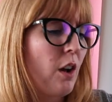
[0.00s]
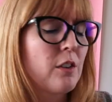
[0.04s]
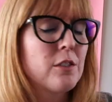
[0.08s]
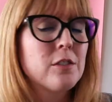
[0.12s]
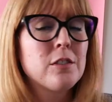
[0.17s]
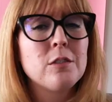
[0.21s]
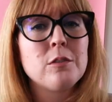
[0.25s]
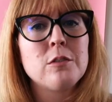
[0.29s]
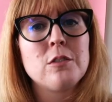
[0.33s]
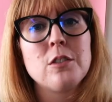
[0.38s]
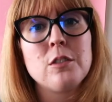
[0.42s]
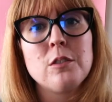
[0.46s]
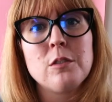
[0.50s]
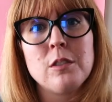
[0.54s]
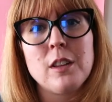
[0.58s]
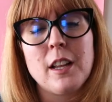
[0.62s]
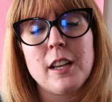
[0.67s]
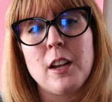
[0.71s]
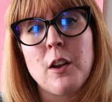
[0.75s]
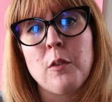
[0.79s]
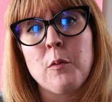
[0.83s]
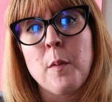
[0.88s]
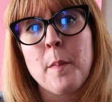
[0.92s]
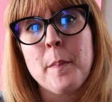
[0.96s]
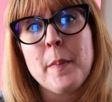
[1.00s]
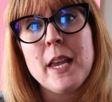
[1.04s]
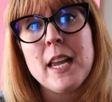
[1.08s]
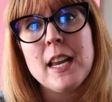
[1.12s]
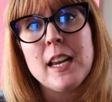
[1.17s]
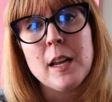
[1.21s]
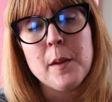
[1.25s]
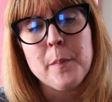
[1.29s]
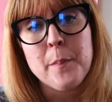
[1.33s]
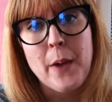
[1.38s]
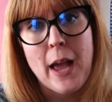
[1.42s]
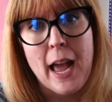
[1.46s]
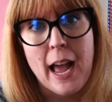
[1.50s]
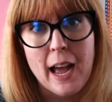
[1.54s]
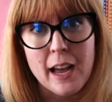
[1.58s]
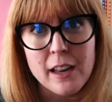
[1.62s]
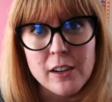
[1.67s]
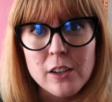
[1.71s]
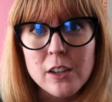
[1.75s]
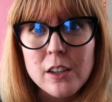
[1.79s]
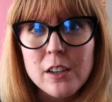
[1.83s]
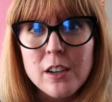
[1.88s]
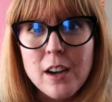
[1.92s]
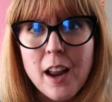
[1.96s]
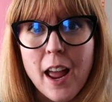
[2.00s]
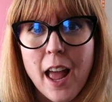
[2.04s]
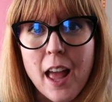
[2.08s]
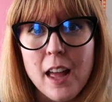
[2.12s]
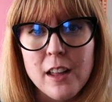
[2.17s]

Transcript: also do like a repeating pattern